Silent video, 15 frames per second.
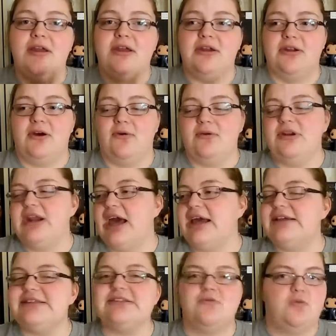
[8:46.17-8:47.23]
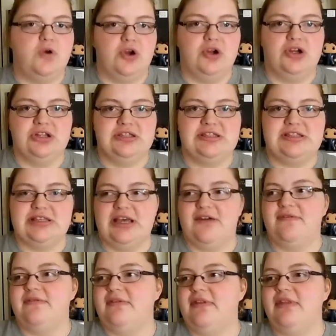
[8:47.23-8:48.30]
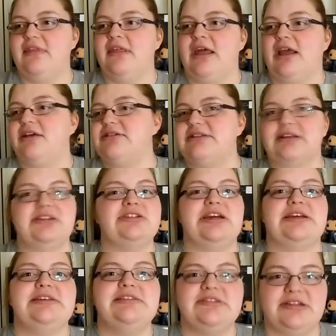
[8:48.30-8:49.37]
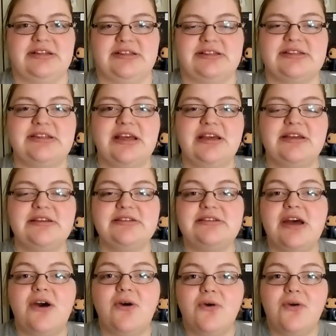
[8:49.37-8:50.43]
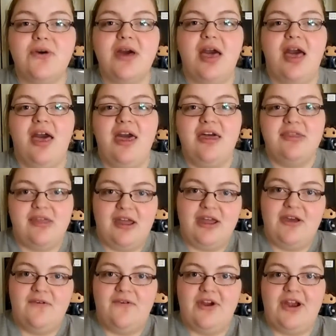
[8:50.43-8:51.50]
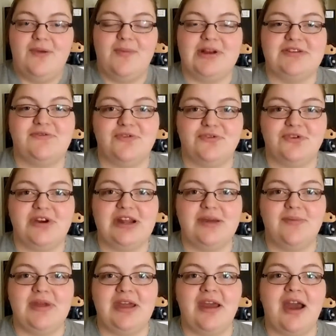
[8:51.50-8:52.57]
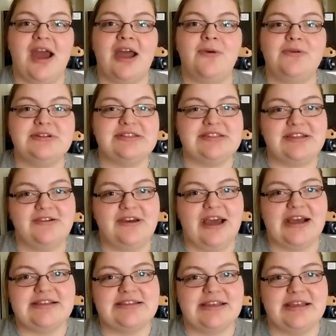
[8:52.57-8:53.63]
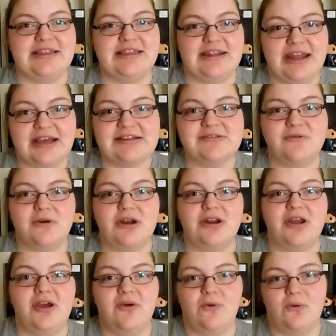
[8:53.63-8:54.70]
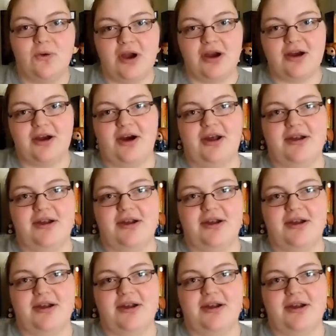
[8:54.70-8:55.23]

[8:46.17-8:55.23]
you know, nice words of like suggestions. So thank you very much for joining me. I will see you guys in the next one. Rock